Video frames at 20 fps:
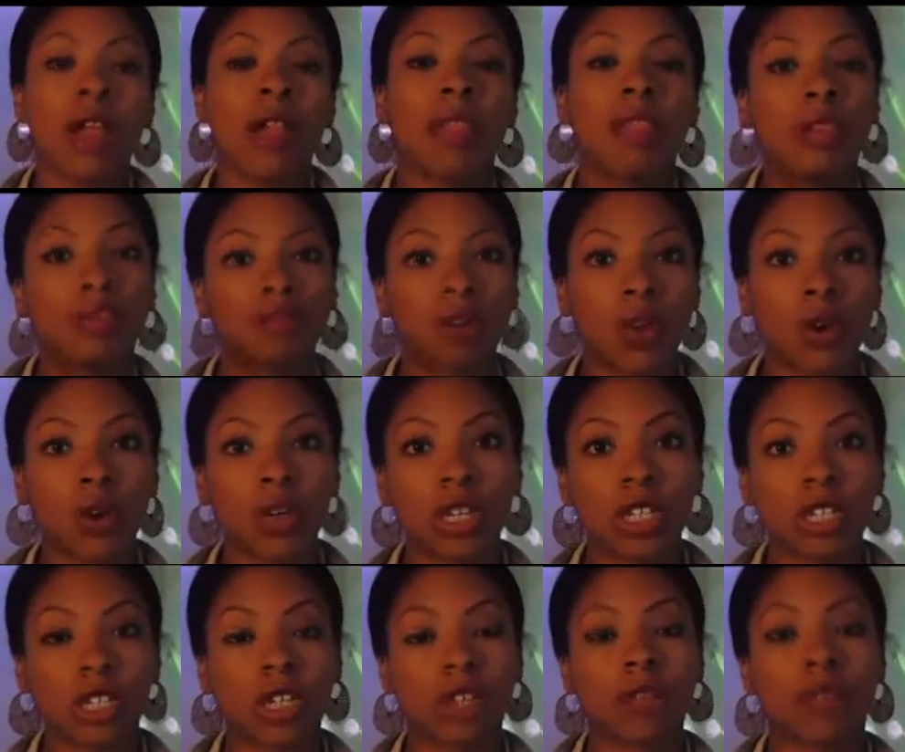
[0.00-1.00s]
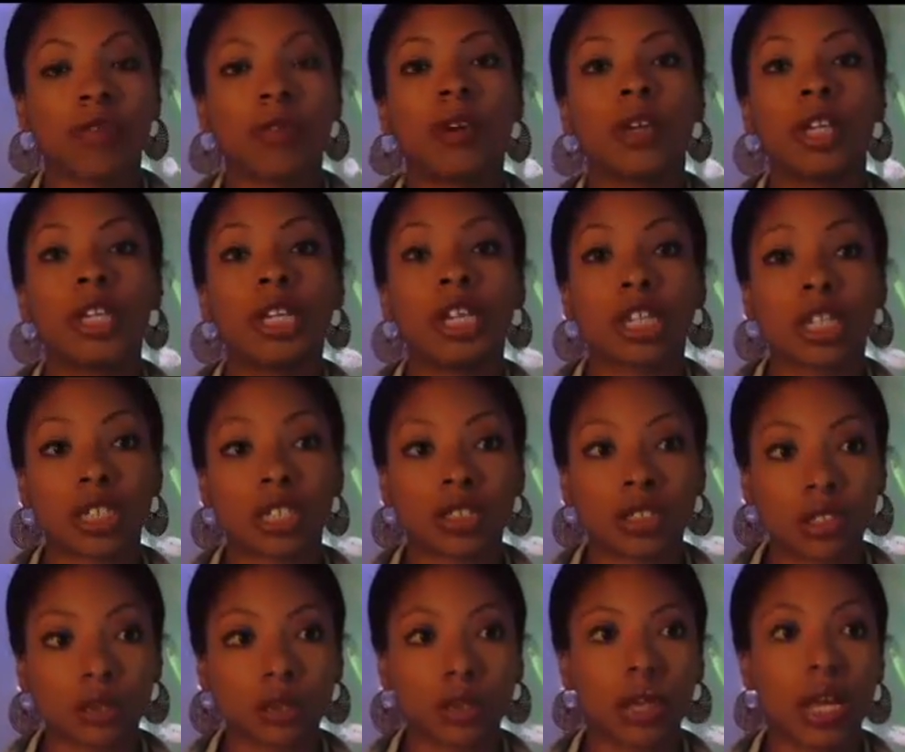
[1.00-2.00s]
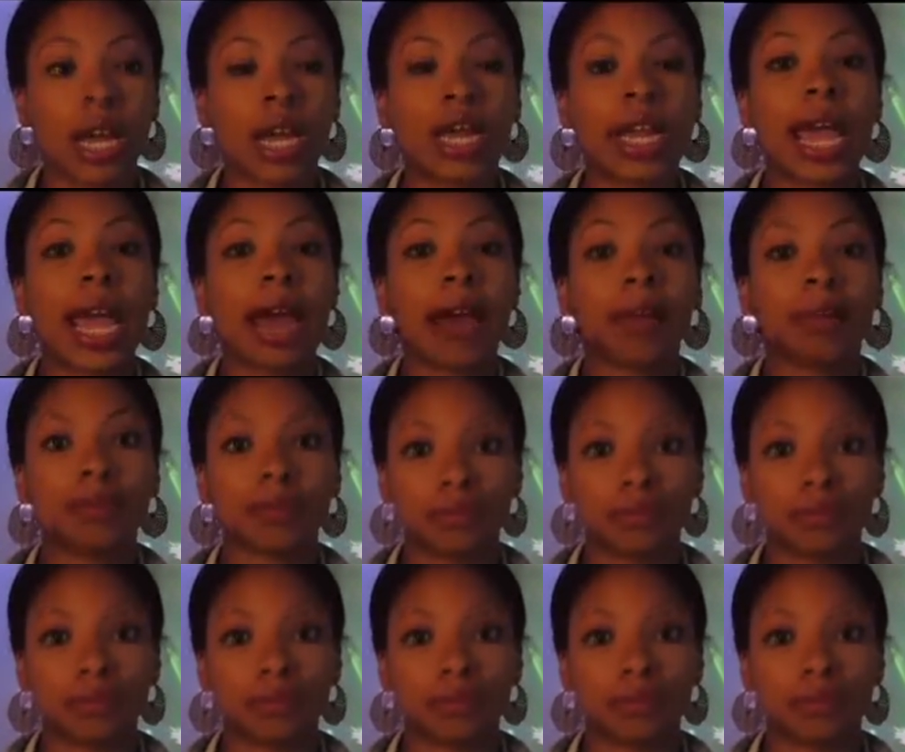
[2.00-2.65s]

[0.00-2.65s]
They've known each other for years. Now,